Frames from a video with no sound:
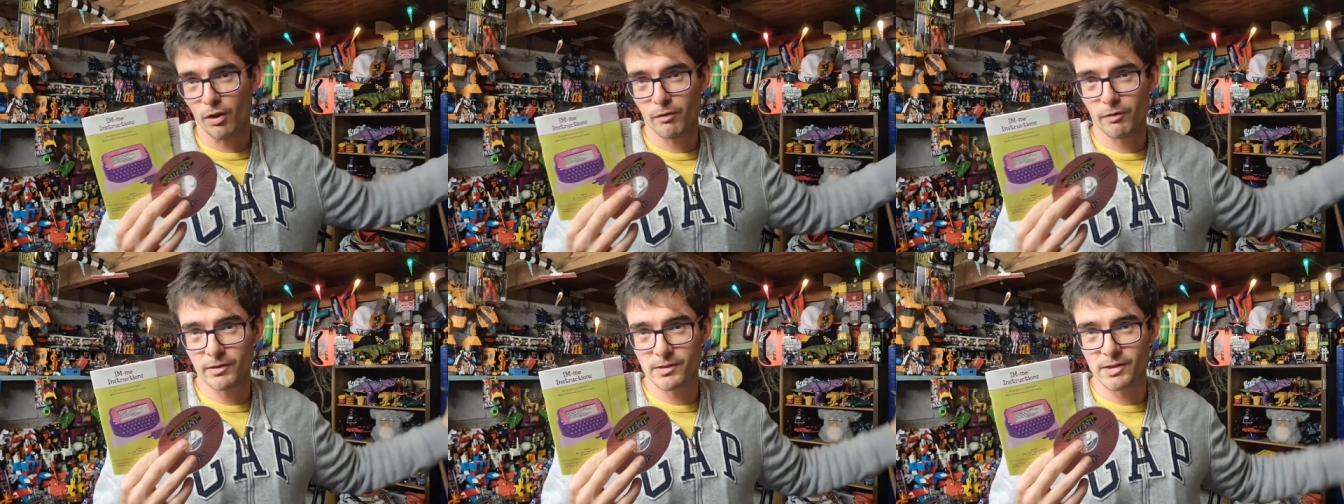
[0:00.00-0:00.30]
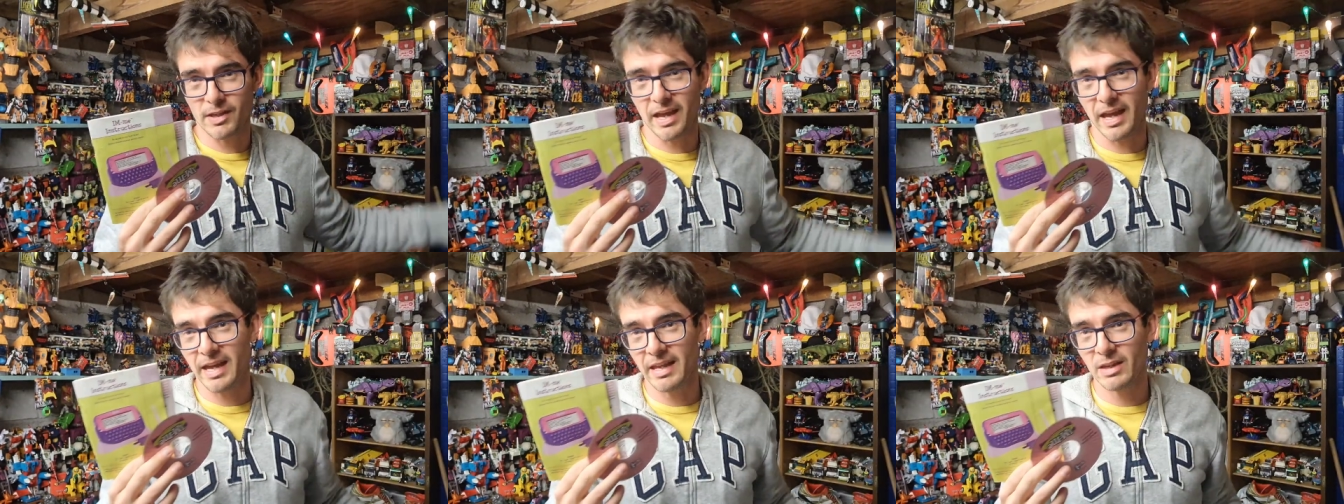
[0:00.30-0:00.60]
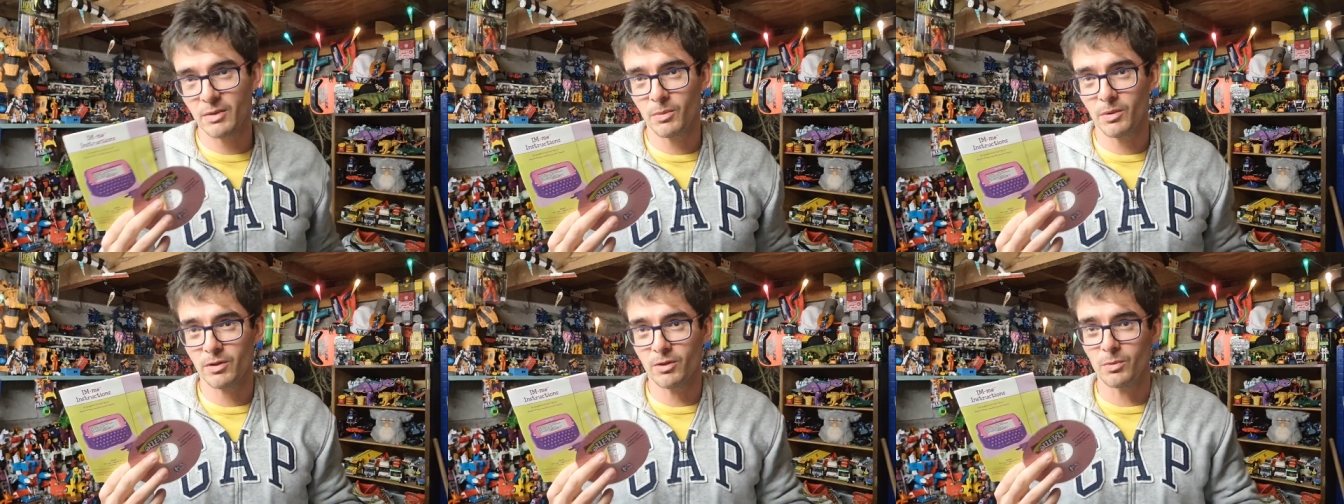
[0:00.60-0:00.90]
offer to
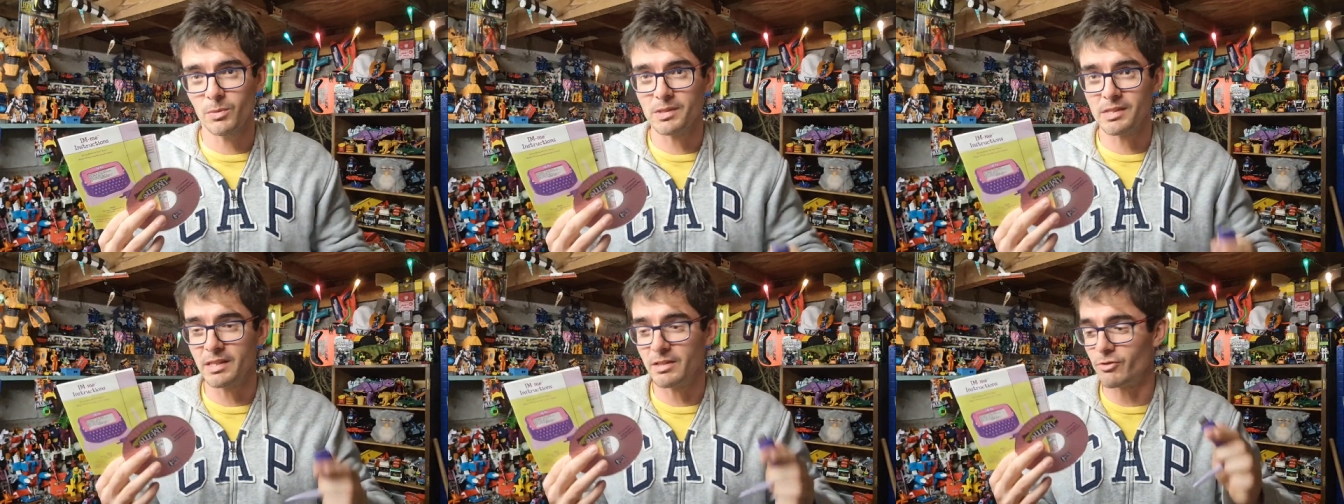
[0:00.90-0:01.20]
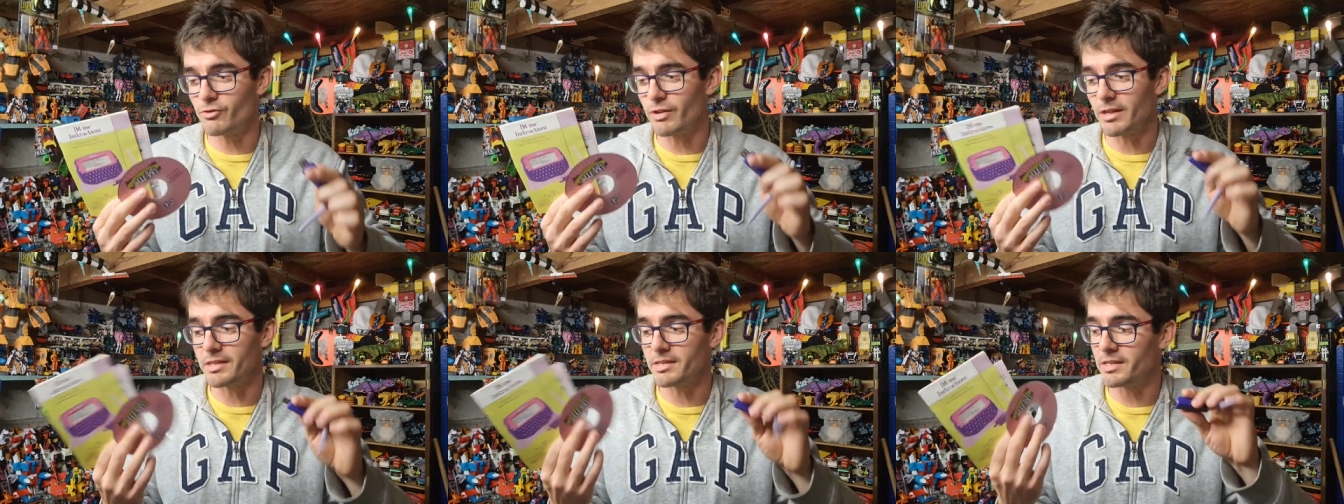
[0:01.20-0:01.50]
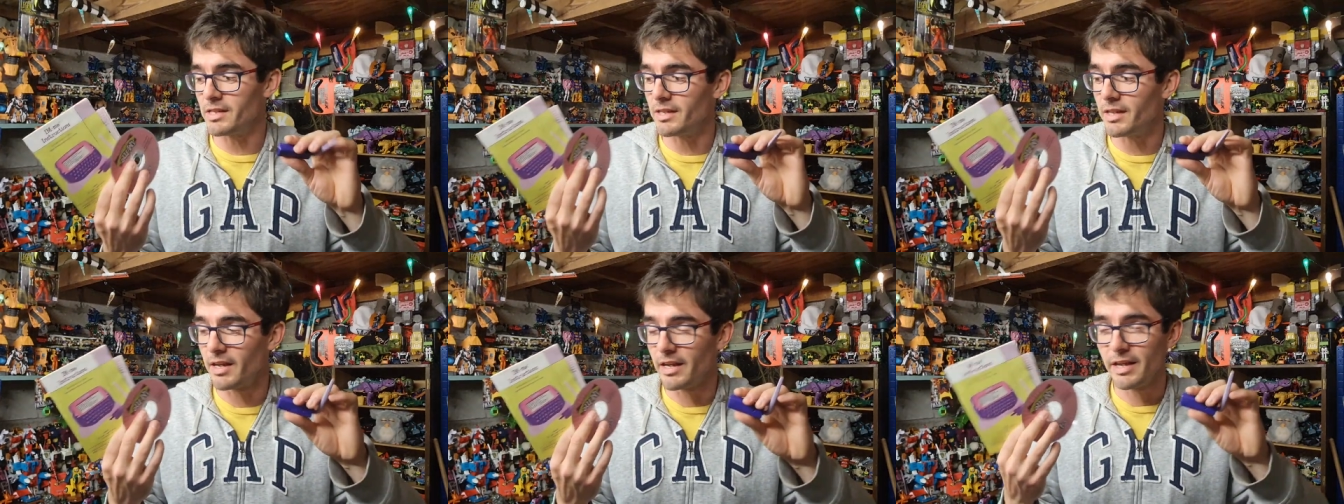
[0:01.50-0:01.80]
anyone who was
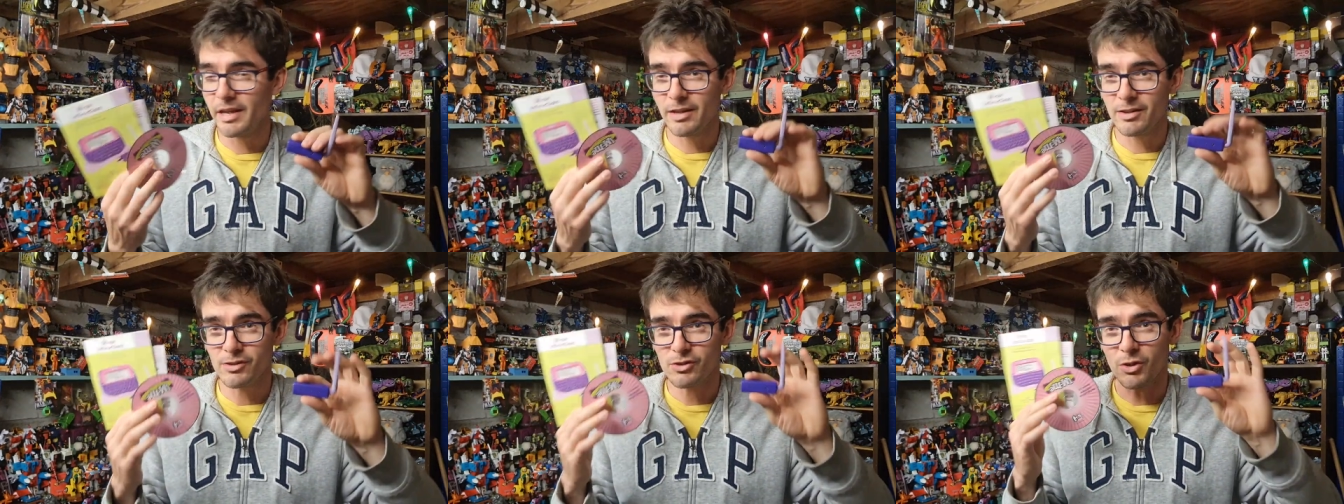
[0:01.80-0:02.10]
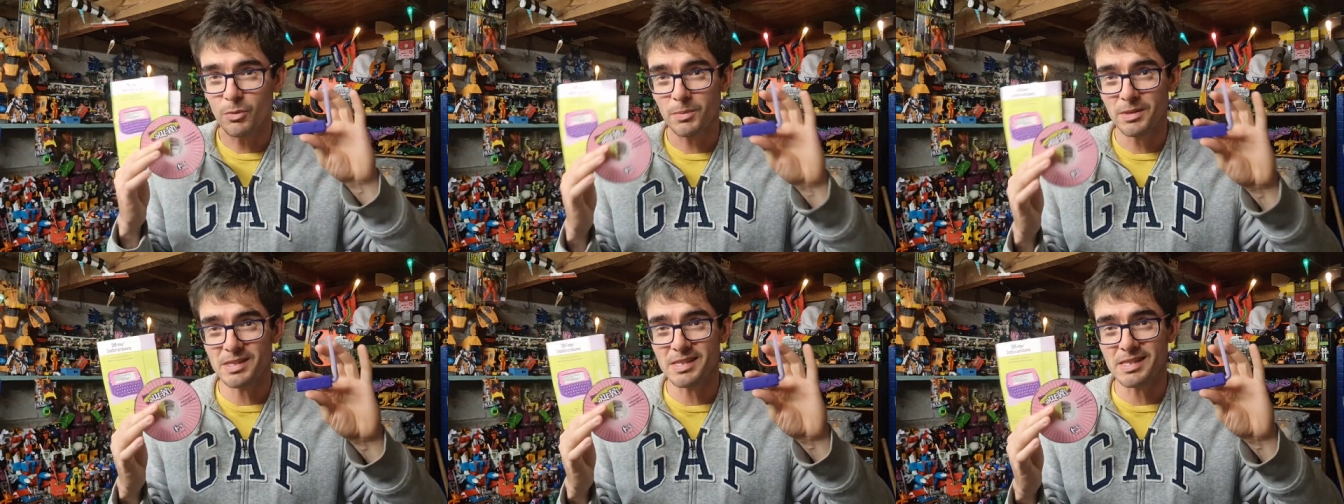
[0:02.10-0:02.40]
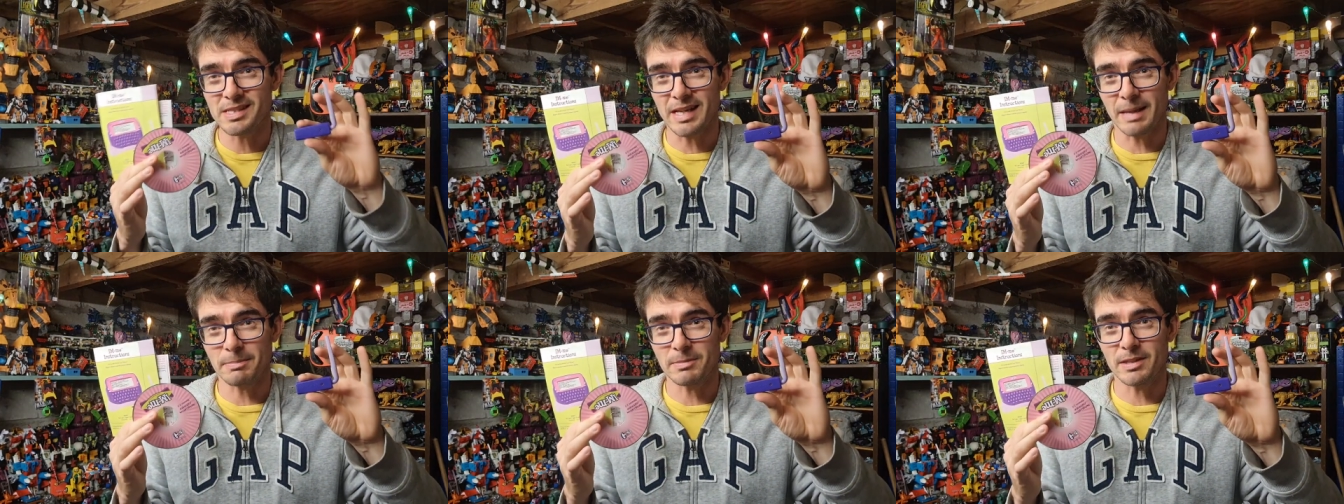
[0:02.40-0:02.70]
interested. Someone
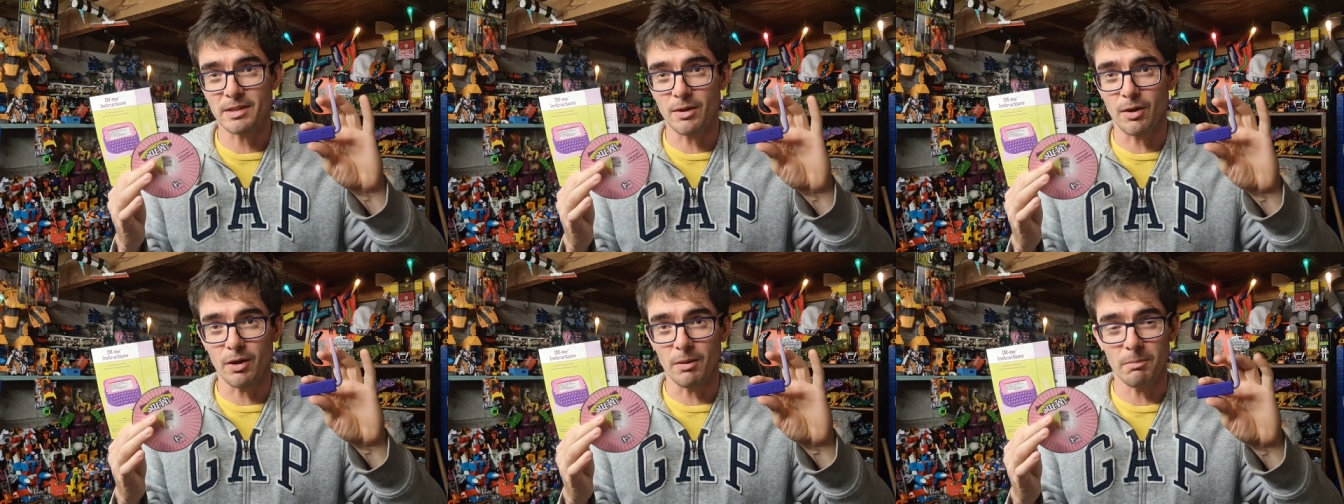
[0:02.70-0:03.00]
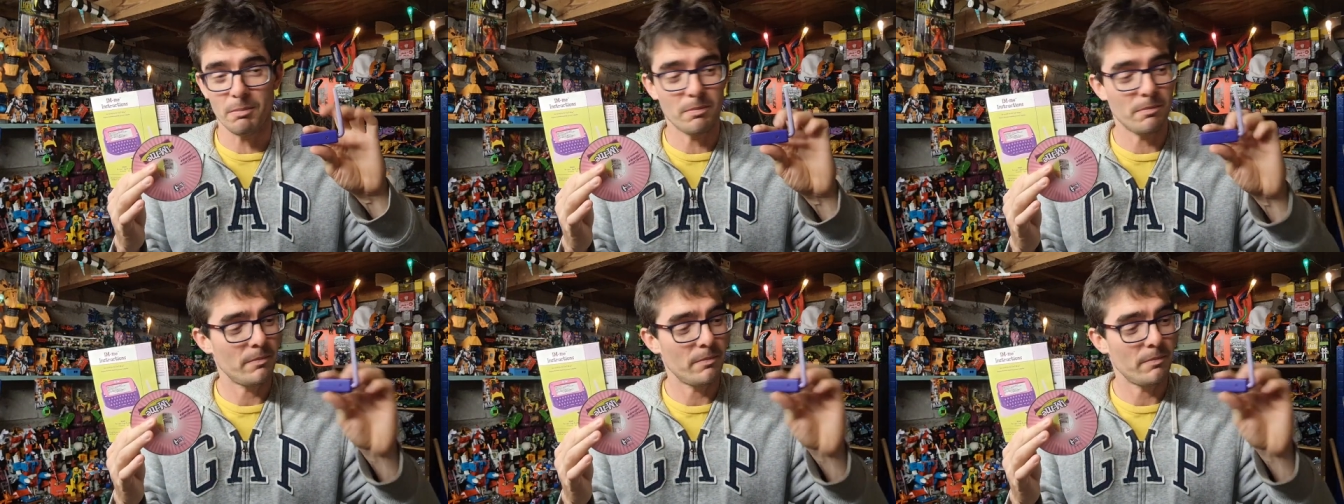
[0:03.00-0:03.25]
snapped it up.